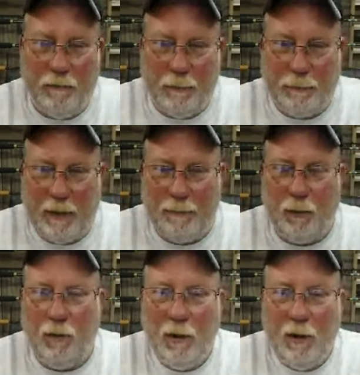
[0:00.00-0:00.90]
of the
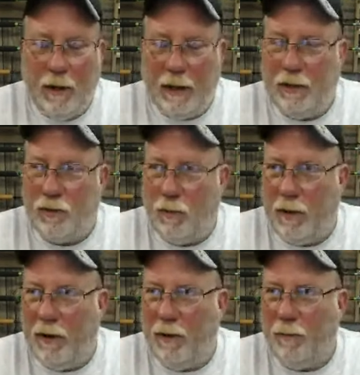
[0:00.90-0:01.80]
people, and he's
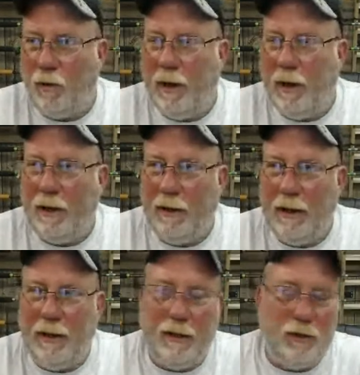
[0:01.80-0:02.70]
running them
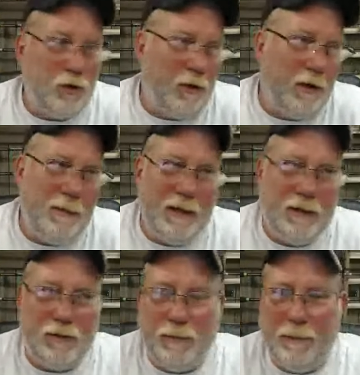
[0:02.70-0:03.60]
correctly. And sure, he makes
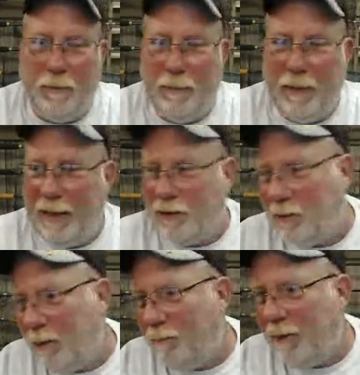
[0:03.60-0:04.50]
some people mad. Some
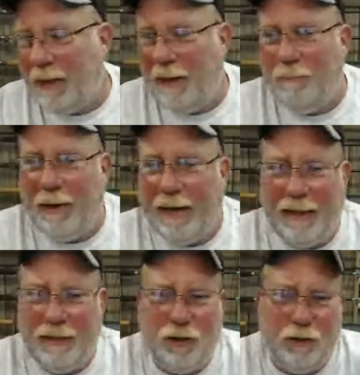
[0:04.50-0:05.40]
of them make him mad.
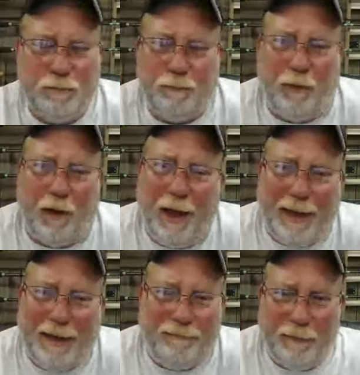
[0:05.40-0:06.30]
That's just
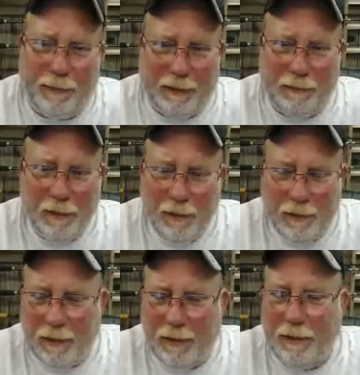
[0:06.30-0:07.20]
life. I mean,
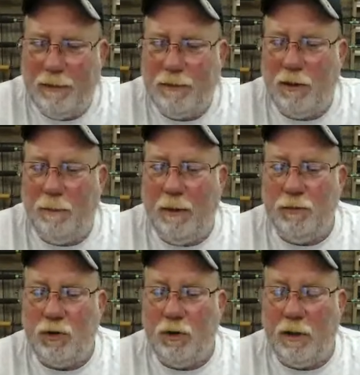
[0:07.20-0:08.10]
some of
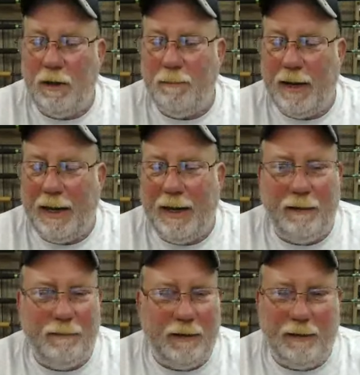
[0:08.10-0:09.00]
them's going to get
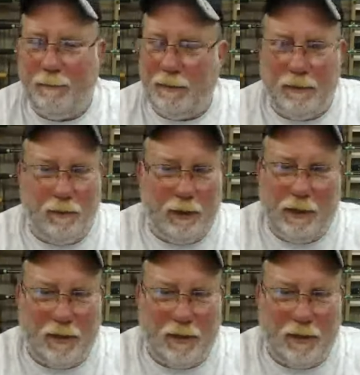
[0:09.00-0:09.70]
mad. It